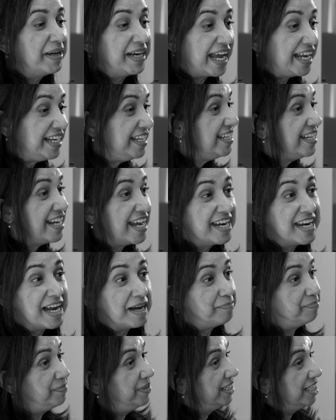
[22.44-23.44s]
But I didn't end
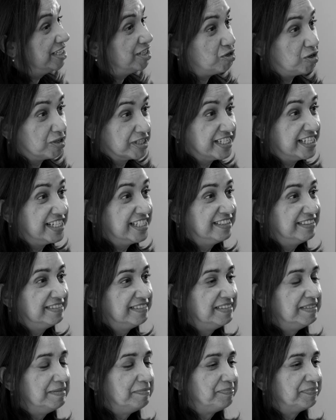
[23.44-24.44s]
up being a doctor.
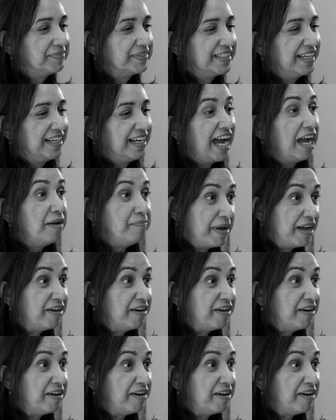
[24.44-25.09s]
Uh, I